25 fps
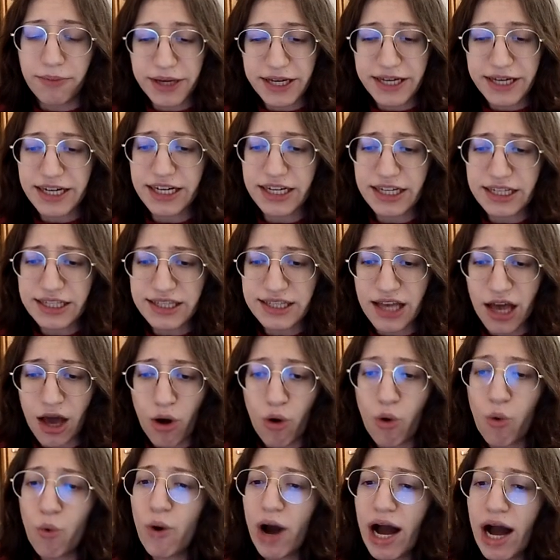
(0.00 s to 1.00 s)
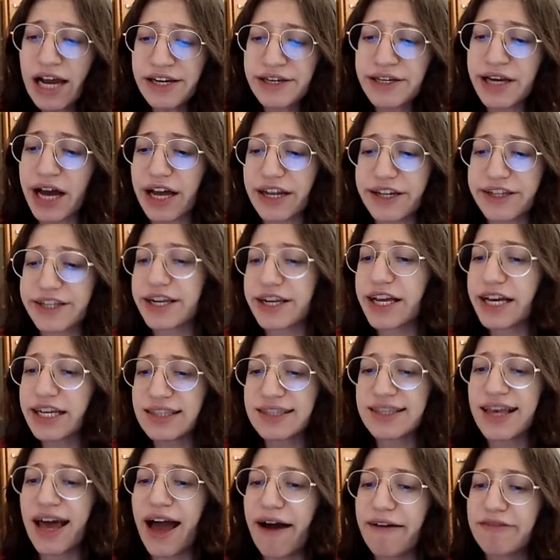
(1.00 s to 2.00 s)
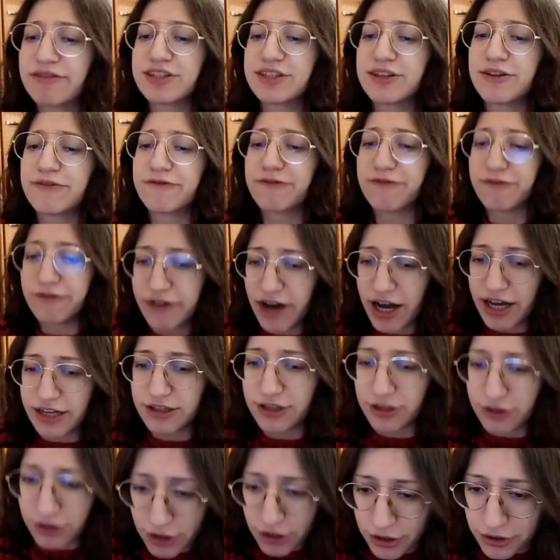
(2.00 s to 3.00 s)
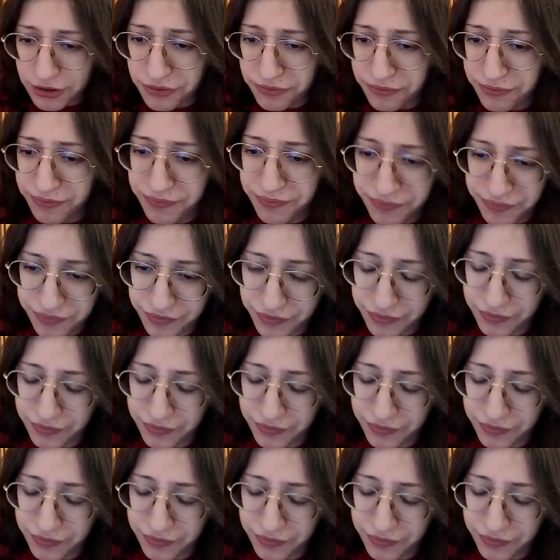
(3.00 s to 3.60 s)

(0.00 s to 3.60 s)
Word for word: because why not? Let's have some fun, you know?